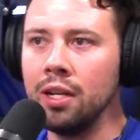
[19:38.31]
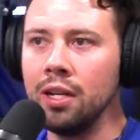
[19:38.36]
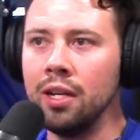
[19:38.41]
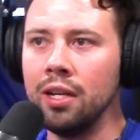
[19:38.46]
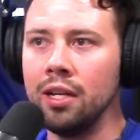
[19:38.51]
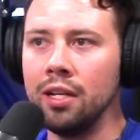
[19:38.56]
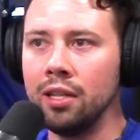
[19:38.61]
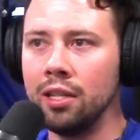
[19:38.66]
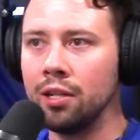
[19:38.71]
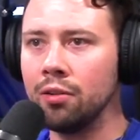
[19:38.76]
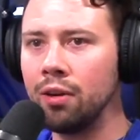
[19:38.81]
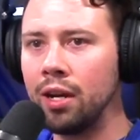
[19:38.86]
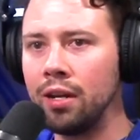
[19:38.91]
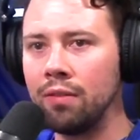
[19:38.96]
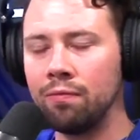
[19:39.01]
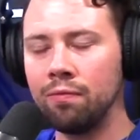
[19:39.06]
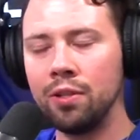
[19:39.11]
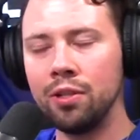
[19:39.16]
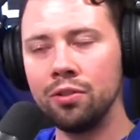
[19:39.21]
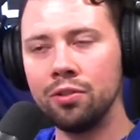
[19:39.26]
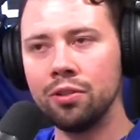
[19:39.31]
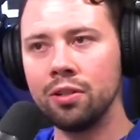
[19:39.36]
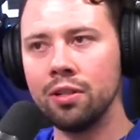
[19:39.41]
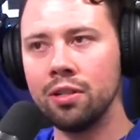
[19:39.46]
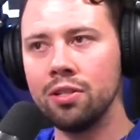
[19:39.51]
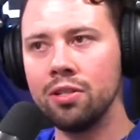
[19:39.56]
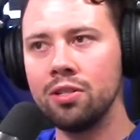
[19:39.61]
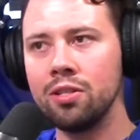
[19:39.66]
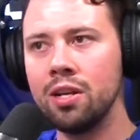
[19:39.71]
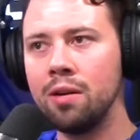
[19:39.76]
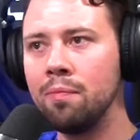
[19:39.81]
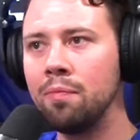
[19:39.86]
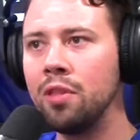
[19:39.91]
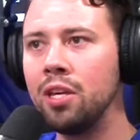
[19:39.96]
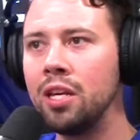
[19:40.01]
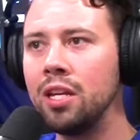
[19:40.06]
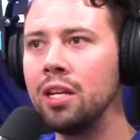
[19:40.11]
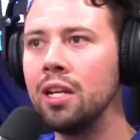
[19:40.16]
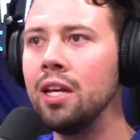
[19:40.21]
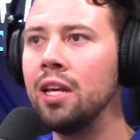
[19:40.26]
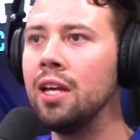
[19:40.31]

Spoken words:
And the Great Filter is something